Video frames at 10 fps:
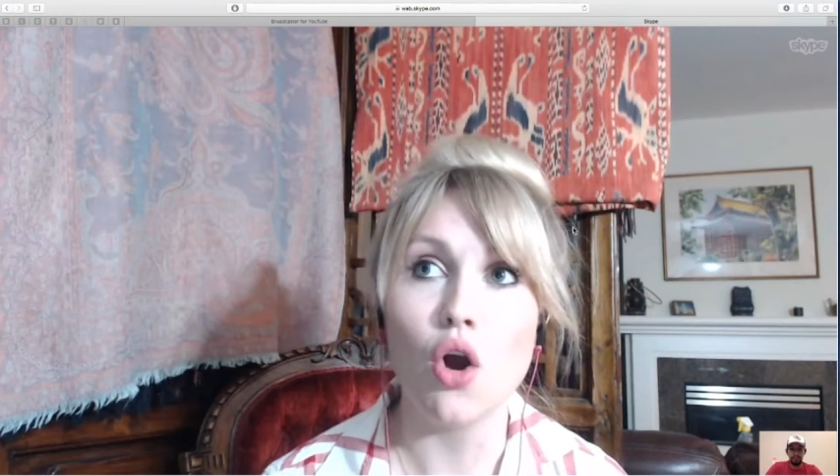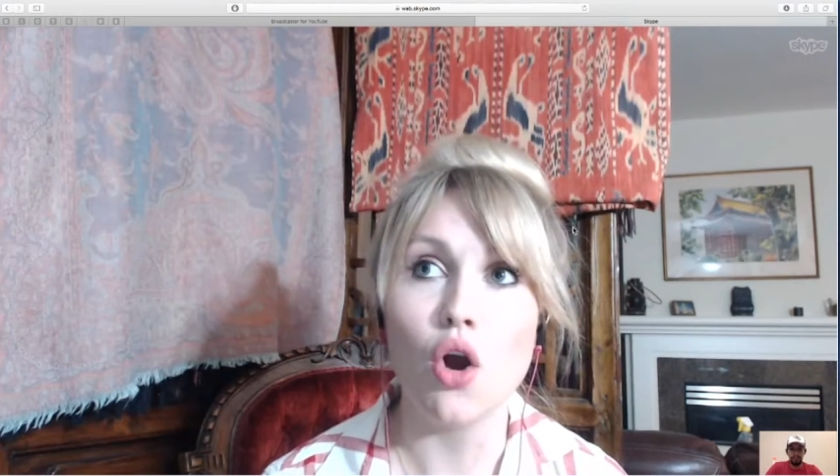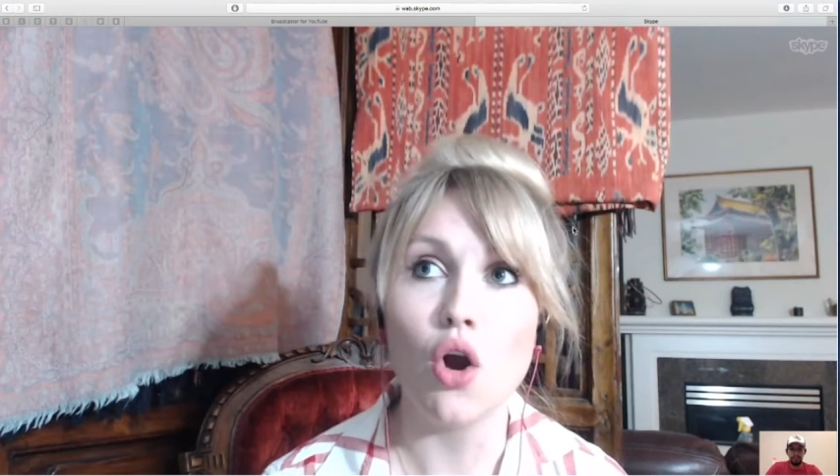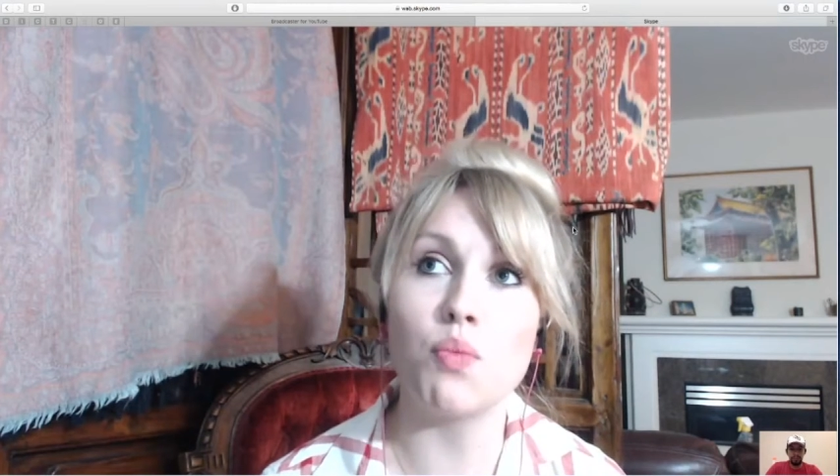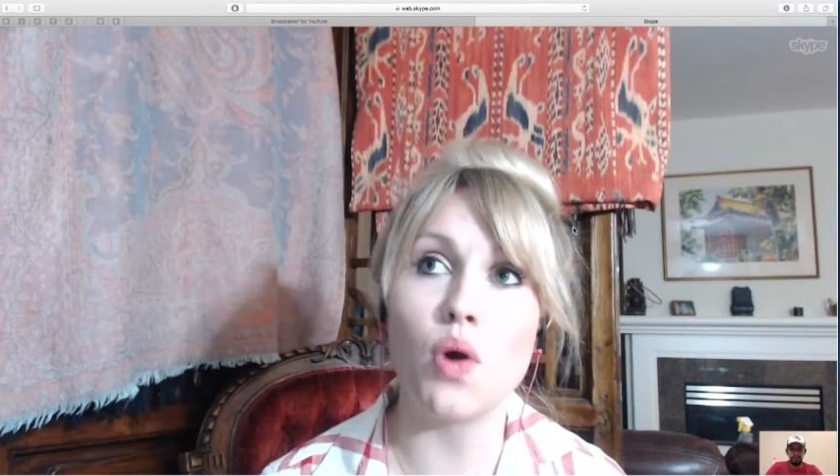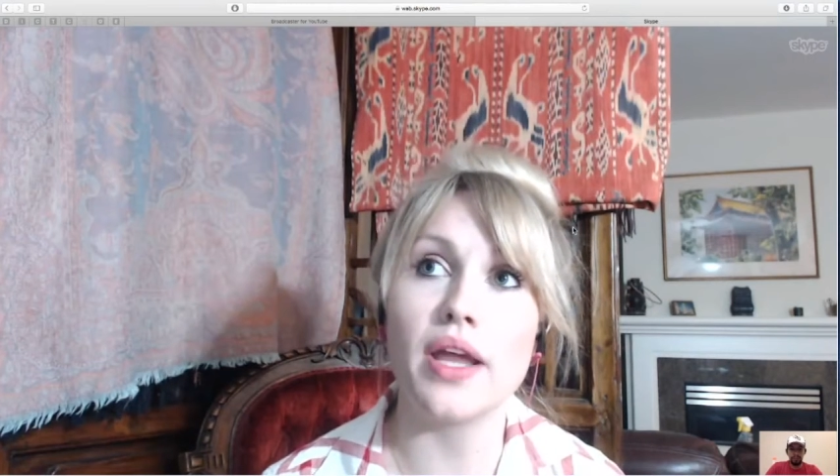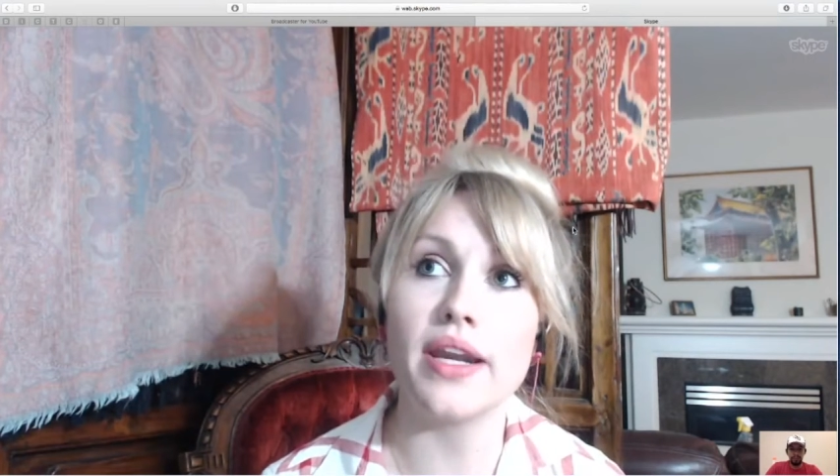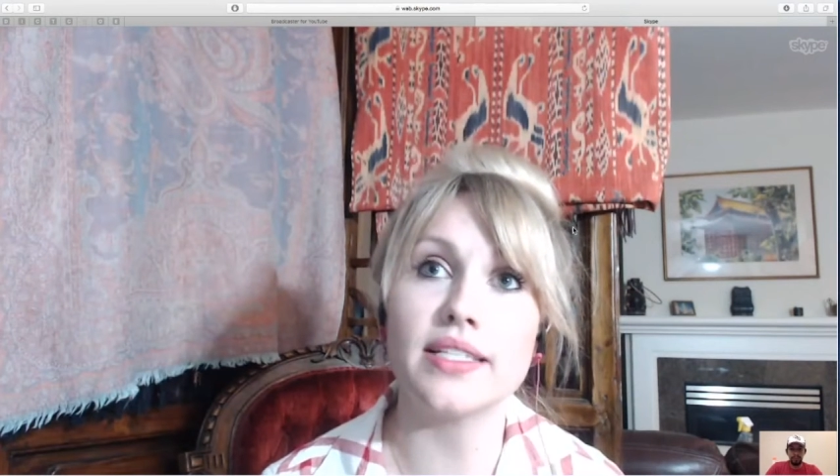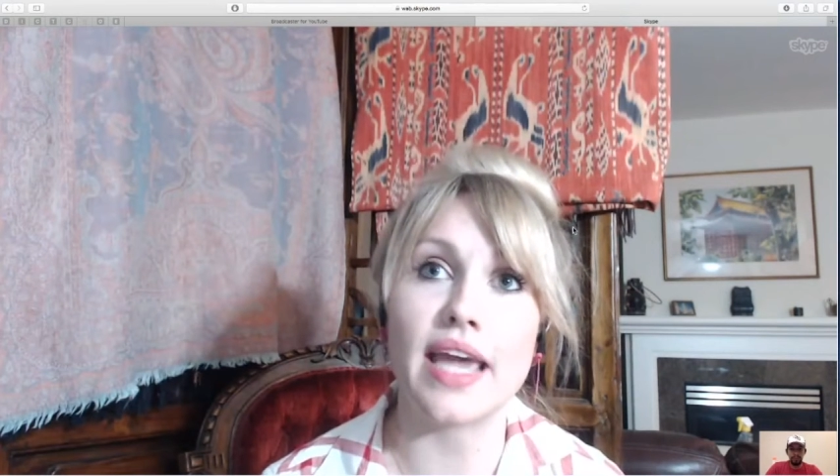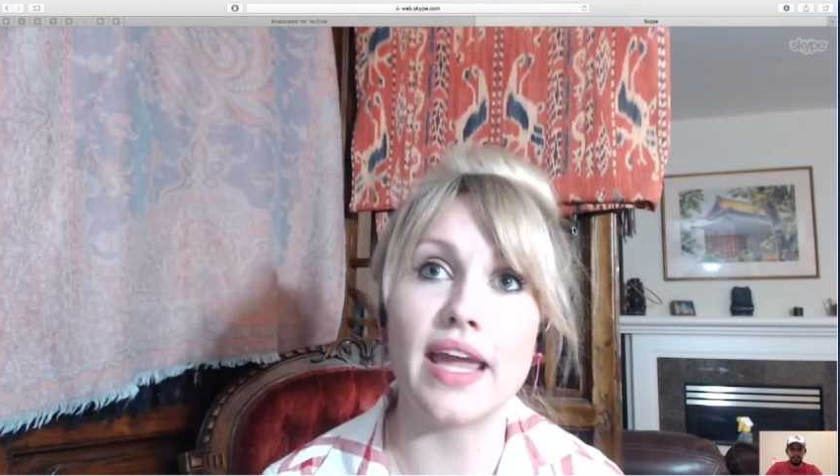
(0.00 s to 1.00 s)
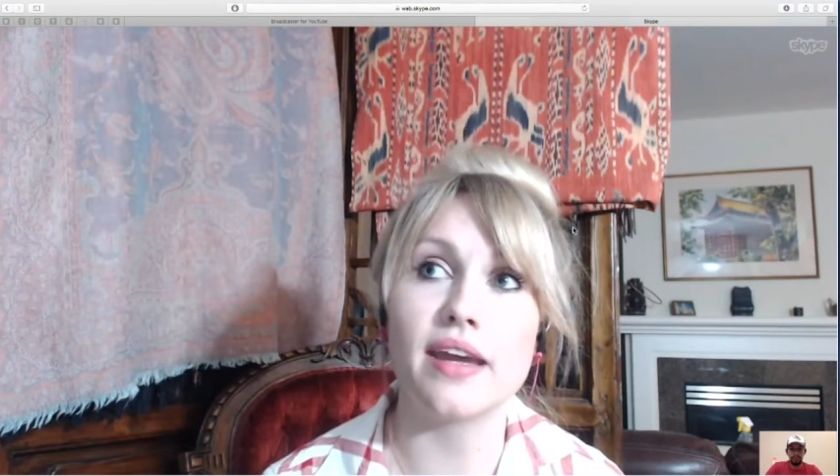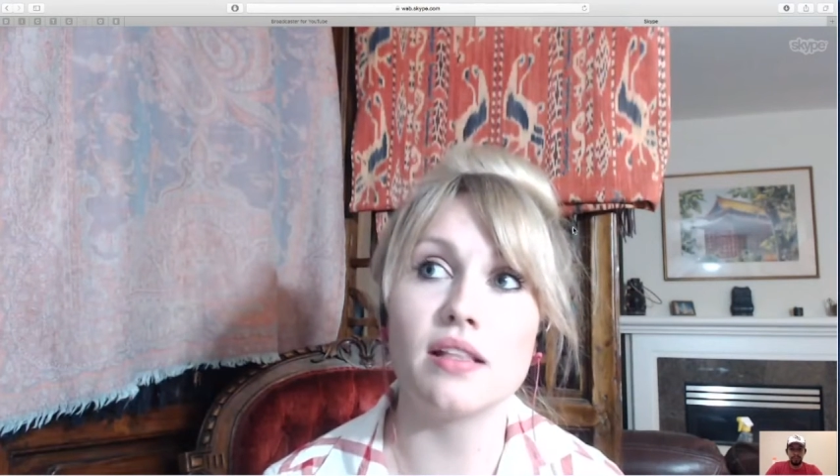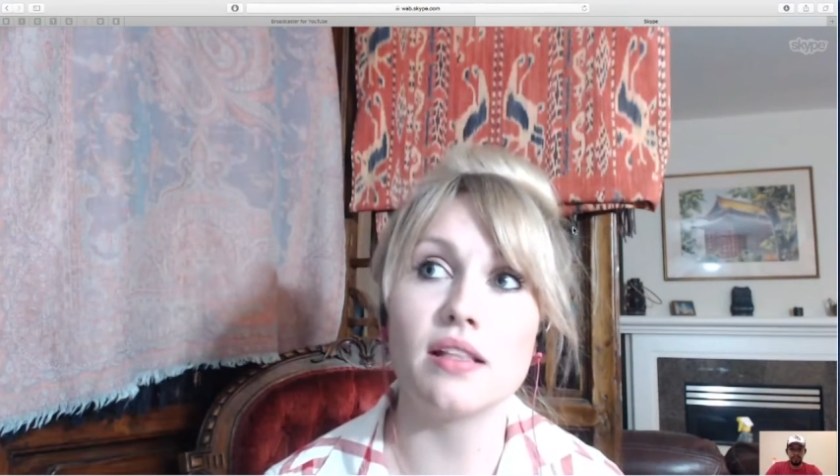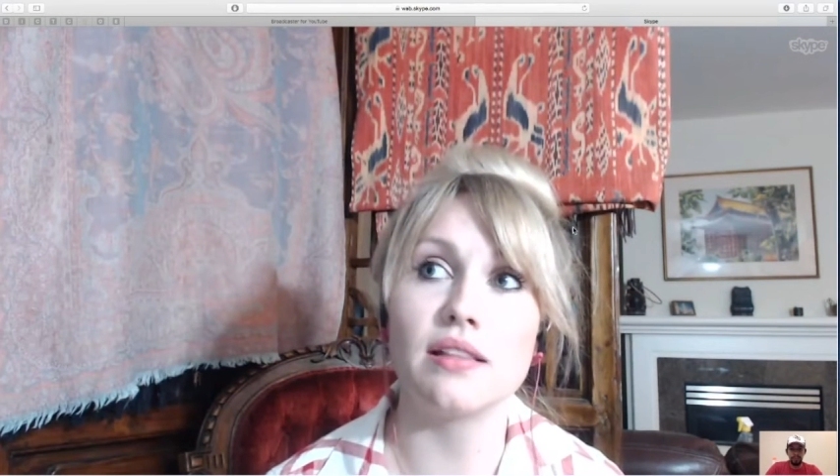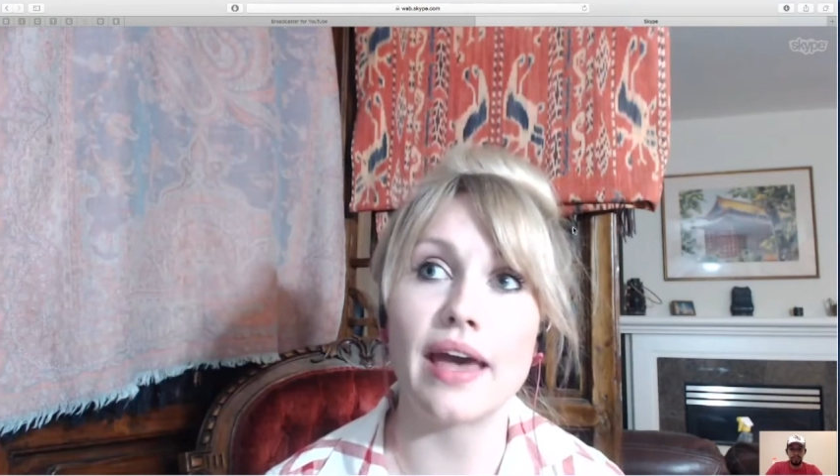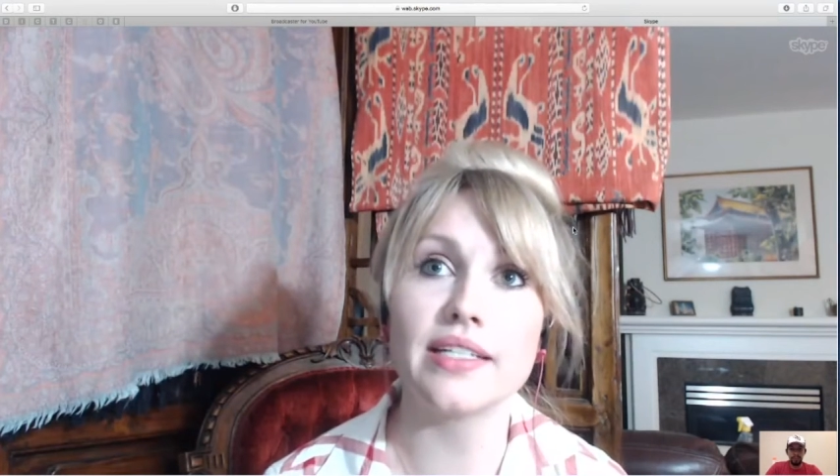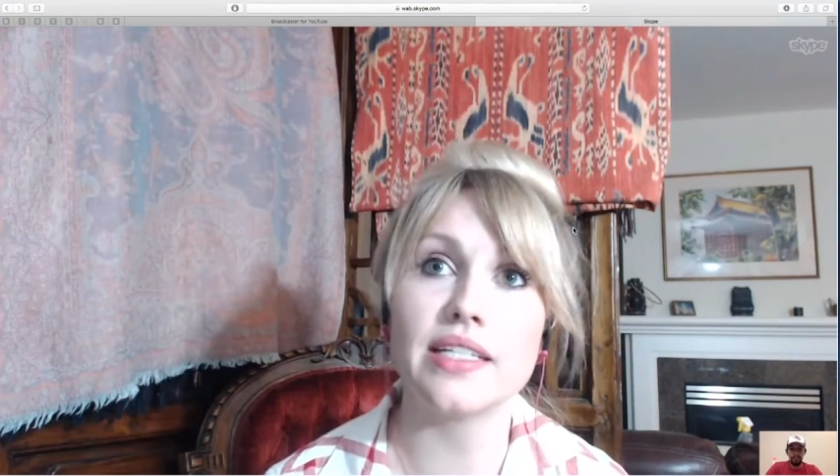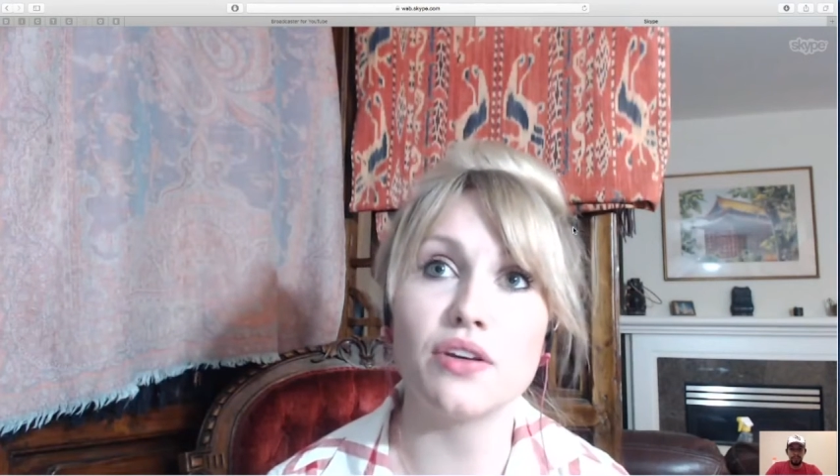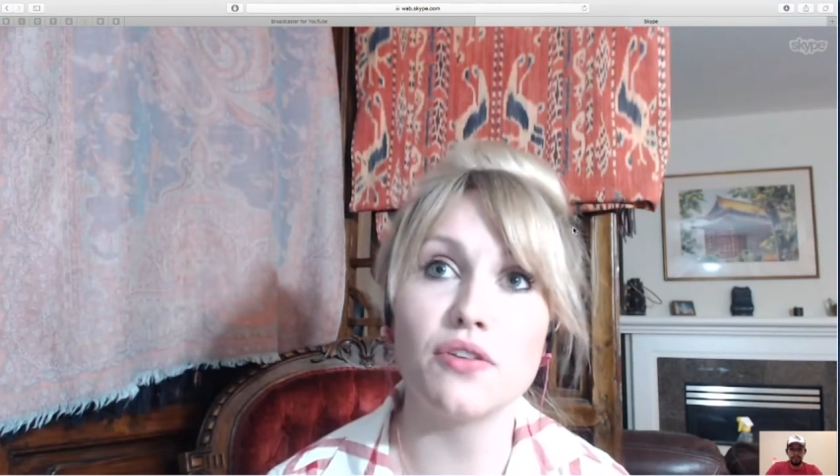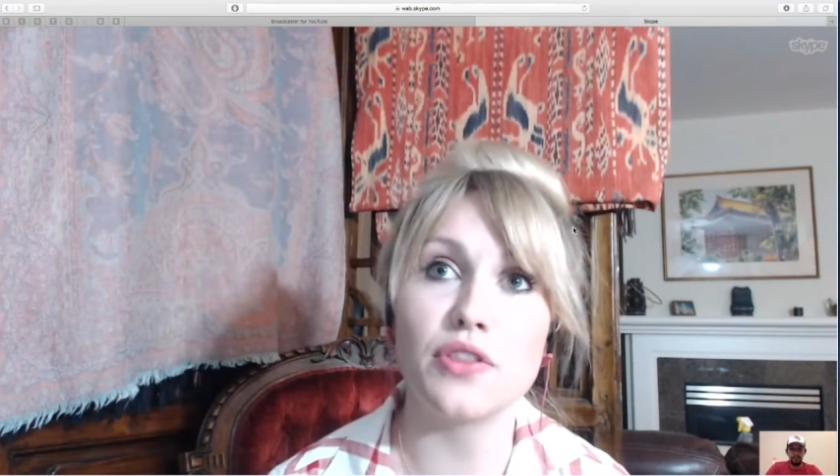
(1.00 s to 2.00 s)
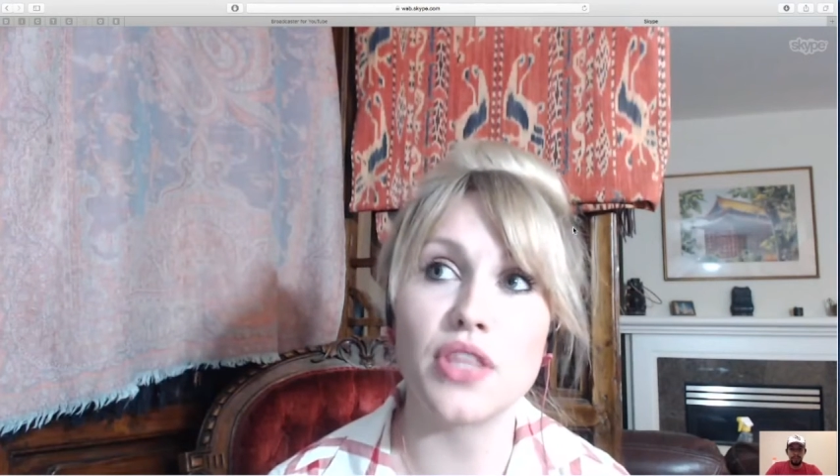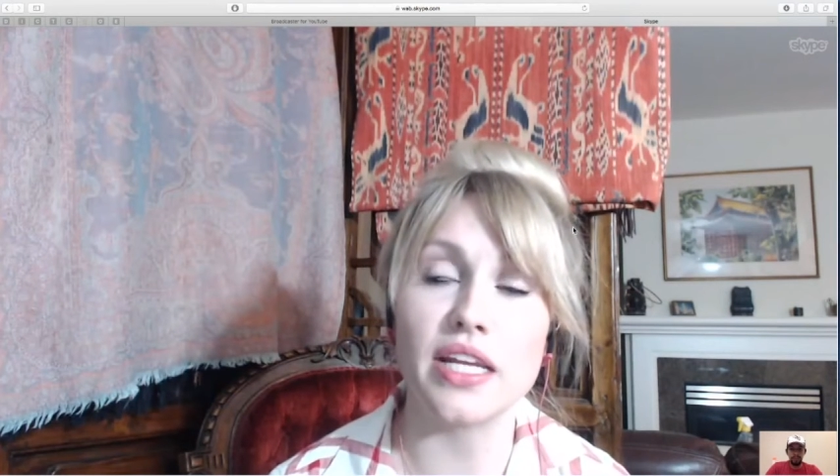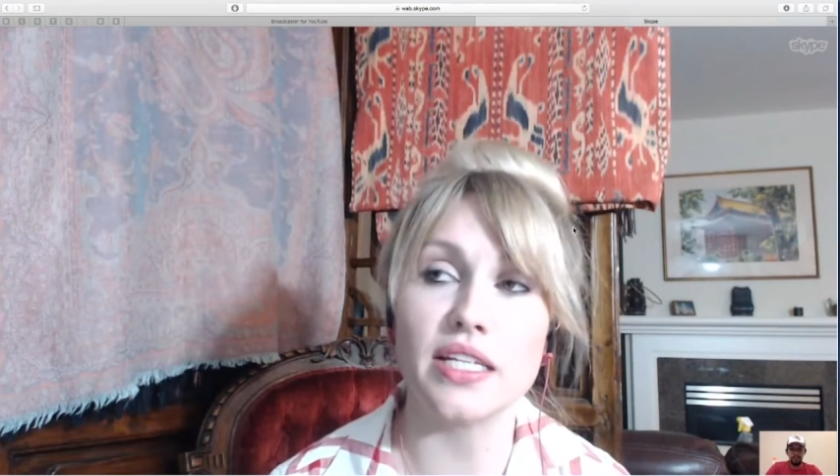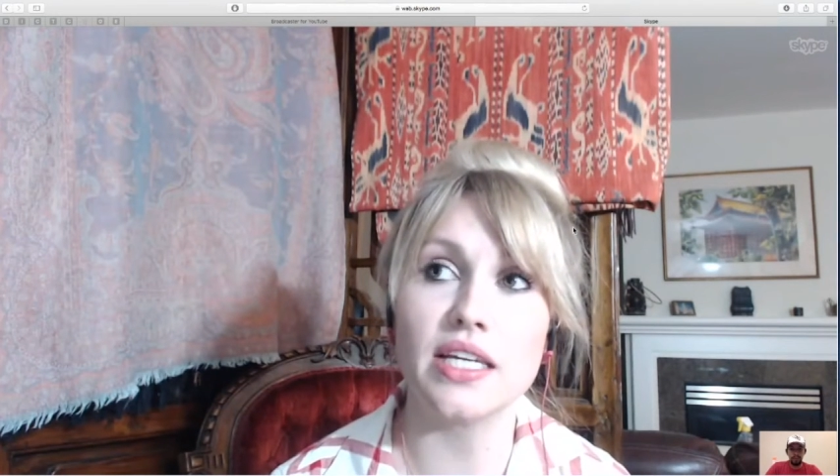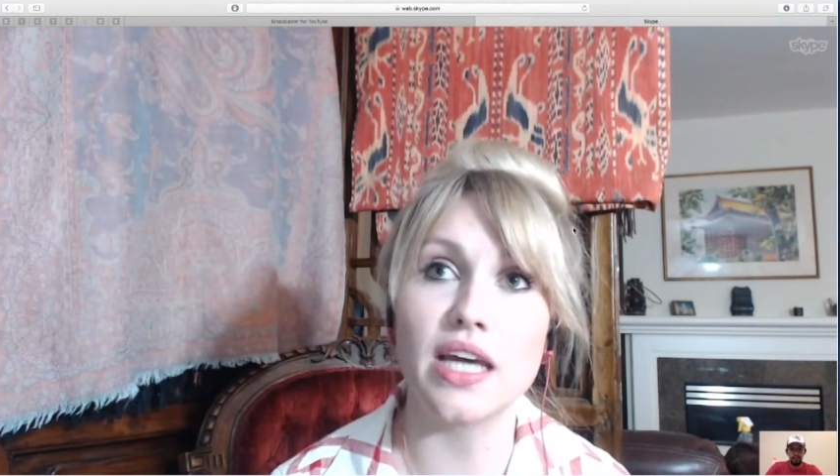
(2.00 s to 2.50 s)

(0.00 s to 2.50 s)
what they want is a collective that is